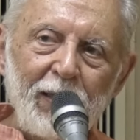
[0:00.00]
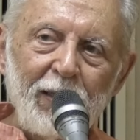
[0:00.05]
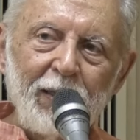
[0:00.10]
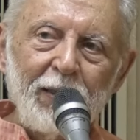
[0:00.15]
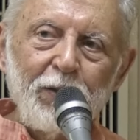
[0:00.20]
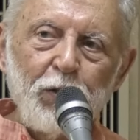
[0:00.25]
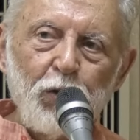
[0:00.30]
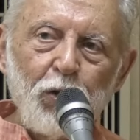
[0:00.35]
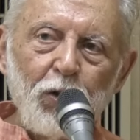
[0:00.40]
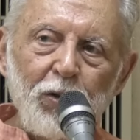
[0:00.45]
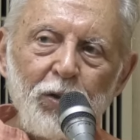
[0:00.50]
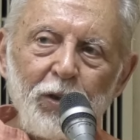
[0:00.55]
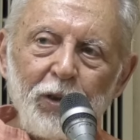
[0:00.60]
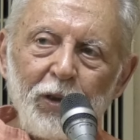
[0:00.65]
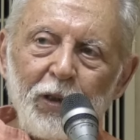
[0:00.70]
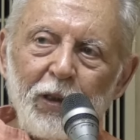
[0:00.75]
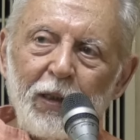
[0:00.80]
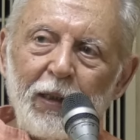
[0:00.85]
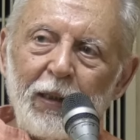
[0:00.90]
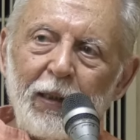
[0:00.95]
So
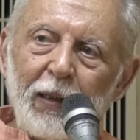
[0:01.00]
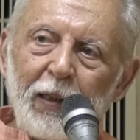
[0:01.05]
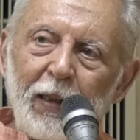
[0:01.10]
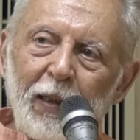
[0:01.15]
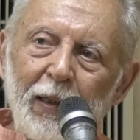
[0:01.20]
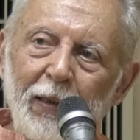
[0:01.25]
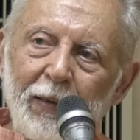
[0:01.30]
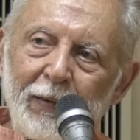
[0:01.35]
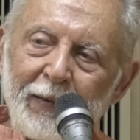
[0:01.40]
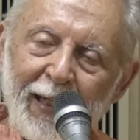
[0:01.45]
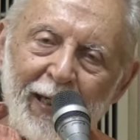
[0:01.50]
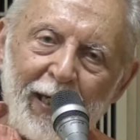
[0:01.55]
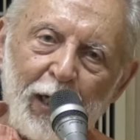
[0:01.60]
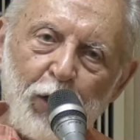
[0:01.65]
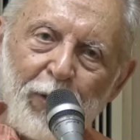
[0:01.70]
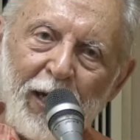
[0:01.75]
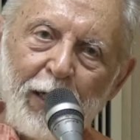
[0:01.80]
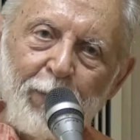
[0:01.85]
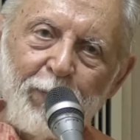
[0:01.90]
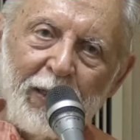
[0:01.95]
that is
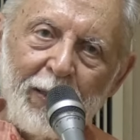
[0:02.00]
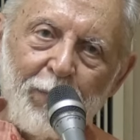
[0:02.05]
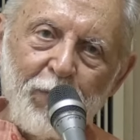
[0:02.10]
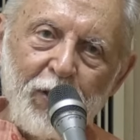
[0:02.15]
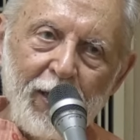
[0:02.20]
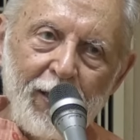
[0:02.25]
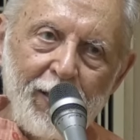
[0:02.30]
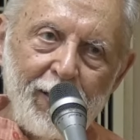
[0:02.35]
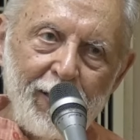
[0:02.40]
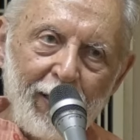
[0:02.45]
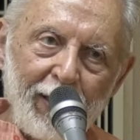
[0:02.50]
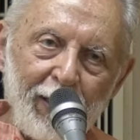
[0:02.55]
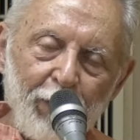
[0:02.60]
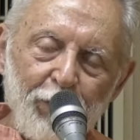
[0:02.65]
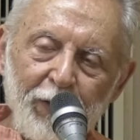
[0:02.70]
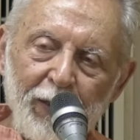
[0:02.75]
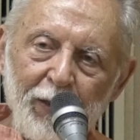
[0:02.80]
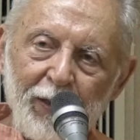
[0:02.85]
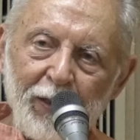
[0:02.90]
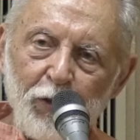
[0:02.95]
why it becomes easy.
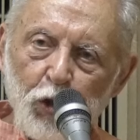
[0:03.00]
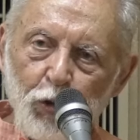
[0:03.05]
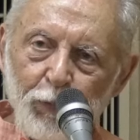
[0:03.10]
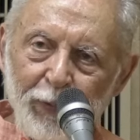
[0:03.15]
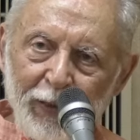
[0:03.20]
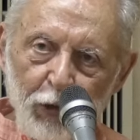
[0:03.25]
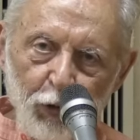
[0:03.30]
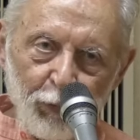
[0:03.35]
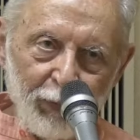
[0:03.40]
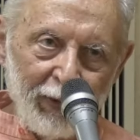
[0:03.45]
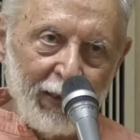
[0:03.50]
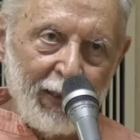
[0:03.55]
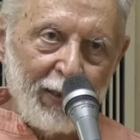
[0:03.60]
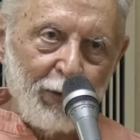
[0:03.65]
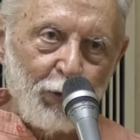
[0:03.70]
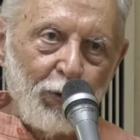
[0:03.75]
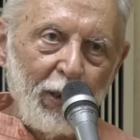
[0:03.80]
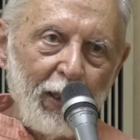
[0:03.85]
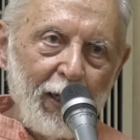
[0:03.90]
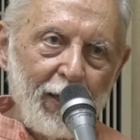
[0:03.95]
If it is to be done
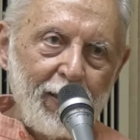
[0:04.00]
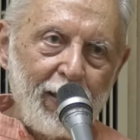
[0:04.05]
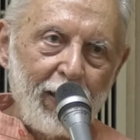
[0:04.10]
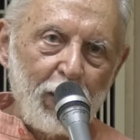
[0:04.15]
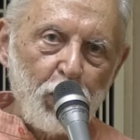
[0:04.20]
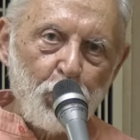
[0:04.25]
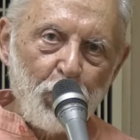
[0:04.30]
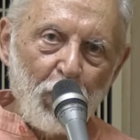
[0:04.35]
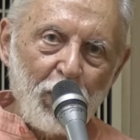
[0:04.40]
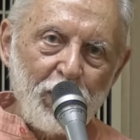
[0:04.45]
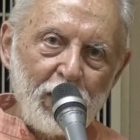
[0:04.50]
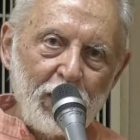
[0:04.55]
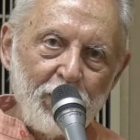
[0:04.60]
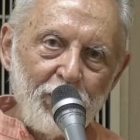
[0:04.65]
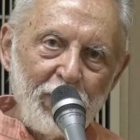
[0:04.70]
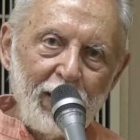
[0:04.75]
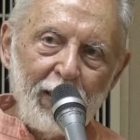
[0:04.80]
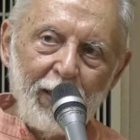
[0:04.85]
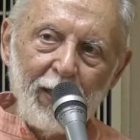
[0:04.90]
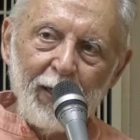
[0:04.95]
only as a
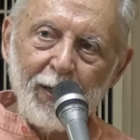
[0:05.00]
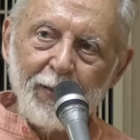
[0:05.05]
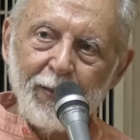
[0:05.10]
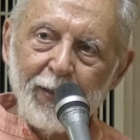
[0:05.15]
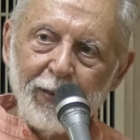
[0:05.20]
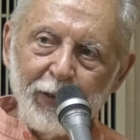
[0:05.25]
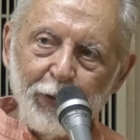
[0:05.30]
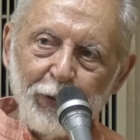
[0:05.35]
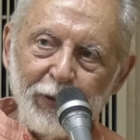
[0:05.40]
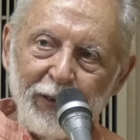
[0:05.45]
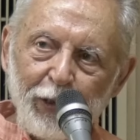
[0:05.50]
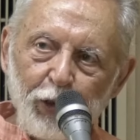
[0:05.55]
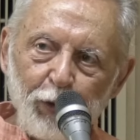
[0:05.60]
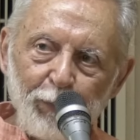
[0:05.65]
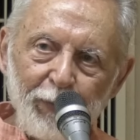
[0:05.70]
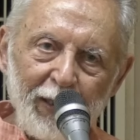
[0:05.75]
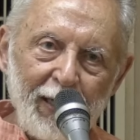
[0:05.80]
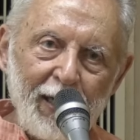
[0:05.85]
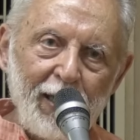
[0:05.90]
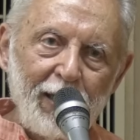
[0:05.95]
responsibility, as a duty to
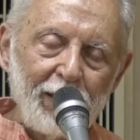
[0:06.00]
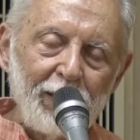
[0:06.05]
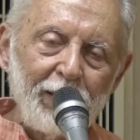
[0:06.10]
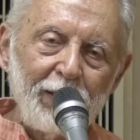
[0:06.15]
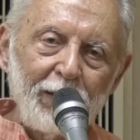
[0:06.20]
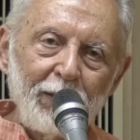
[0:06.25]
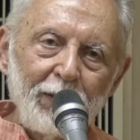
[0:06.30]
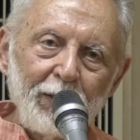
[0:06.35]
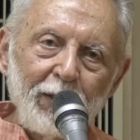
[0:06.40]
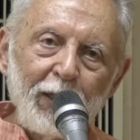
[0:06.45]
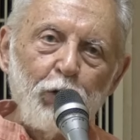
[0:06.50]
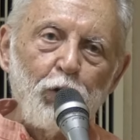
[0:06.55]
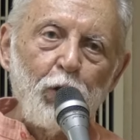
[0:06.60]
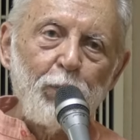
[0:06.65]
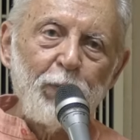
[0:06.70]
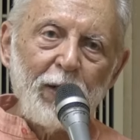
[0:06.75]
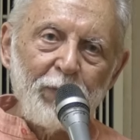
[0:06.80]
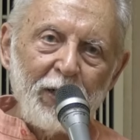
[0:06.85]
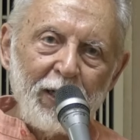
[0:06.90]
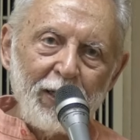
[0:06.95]
be done, it will
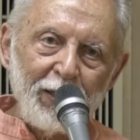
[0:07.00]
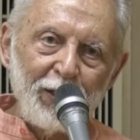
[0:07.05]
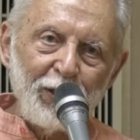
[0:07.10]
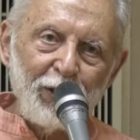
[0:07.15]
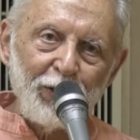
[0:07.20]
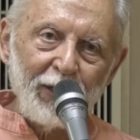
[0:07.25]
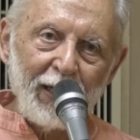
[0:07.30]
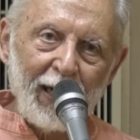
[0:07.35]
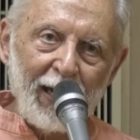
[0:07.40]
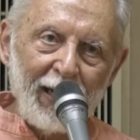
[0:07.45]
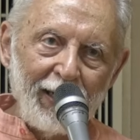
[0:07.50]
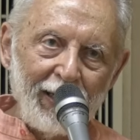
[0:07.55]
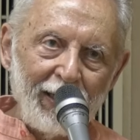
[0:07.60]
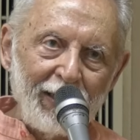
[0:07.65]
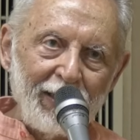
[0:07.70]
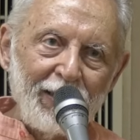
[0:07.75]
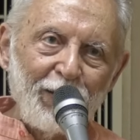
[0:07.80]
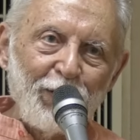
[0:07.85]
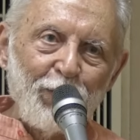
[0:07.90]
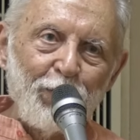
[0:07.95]
be a burden to carry.
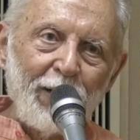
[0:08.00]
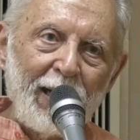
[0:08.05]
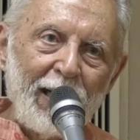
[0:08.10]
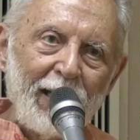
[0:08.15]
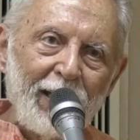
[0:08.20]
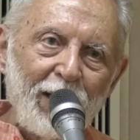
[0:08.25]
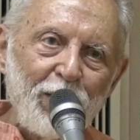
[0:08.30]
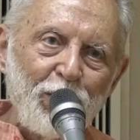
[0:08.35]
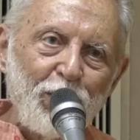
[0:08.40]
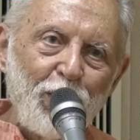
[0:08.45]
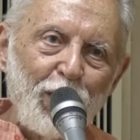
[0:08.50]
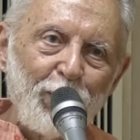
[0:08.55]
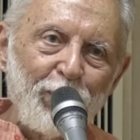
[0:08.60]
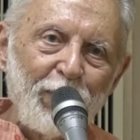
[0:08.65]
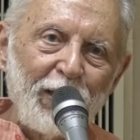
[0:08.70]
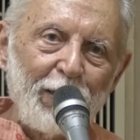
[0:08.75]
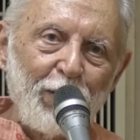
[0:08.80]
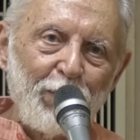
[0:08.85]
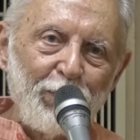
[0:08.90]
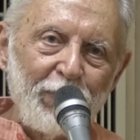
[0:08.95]
Why it does not
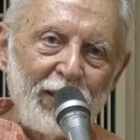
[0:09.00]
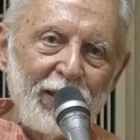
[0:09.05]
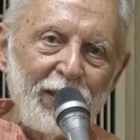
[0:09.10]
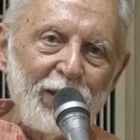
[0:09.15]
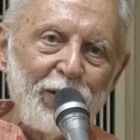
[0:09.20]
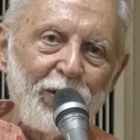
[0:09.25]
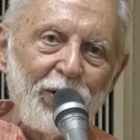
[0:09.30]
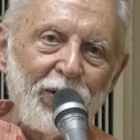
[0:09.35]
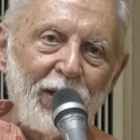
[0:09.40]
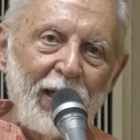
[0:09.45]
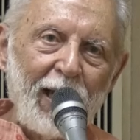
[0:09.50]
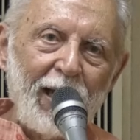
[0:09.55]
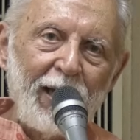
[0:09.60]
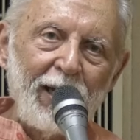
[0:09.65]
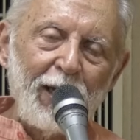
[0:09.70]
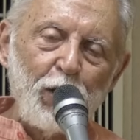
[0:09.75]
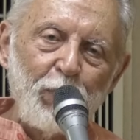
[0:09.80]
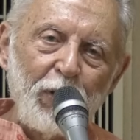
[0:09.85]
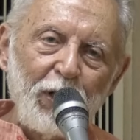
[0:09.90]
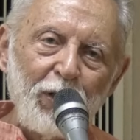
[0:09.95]
become a burden to
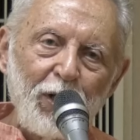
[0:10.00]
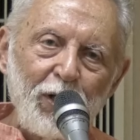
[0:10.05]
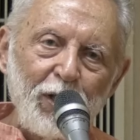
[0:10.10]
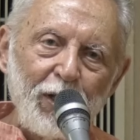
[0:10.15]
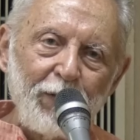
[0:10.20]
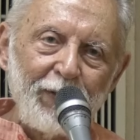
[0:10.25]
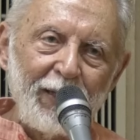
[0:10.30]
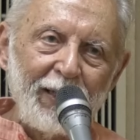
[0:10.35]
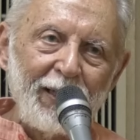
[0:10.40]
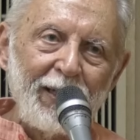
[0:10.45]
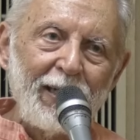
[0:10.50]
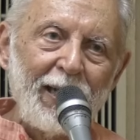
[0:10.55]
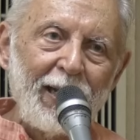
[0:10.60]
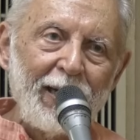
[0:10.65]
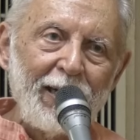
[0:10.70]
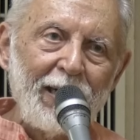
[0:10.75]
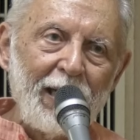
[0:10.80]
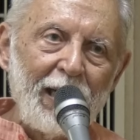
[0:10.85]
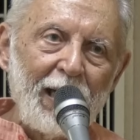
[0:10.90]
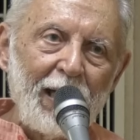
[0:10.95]
carry is because of an
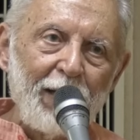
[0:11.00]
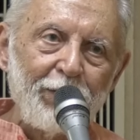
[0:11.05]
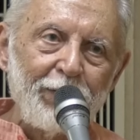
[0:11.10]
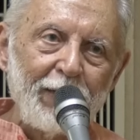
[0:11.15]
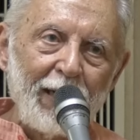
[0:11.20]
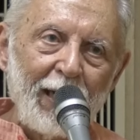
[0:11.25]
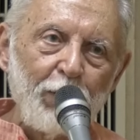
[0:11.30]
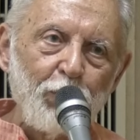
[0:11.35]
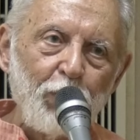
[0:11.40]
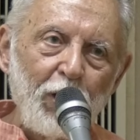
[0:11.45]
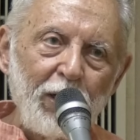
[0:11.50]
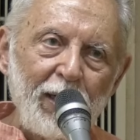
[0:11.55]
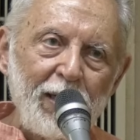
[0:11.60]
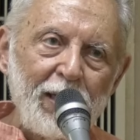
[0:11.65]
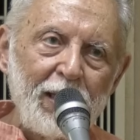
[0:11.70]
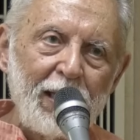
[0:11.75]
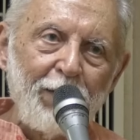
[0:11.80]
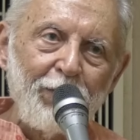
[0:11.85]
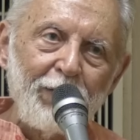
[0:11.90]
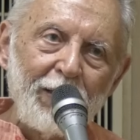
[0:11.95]
inherent love. And what is
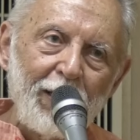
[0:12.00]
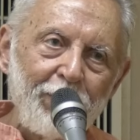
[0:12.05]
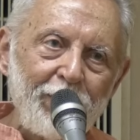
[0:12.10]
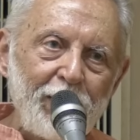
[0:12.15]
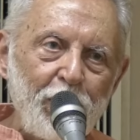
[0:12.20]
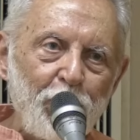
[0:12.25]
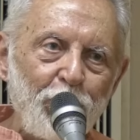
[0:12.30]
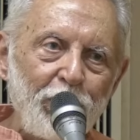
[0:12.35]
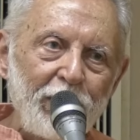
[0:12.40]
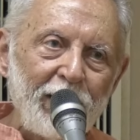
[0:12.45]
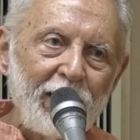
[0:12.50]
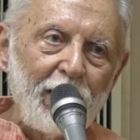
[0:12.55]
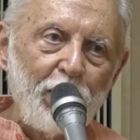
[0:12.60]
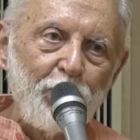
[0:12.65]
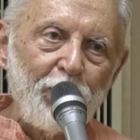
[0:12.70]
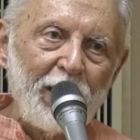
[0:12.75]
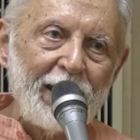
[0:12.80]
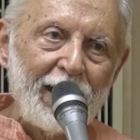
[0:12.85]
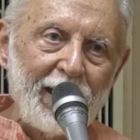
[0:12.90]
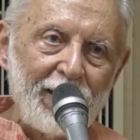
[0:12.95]
love? Love is rooted in
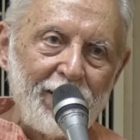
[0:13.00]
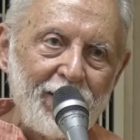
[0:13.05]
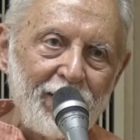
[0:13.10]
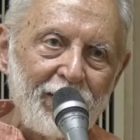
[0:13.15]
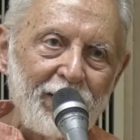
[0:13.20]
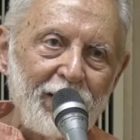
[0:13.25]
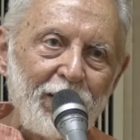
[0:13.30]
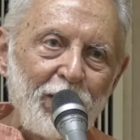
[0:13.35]
oneness.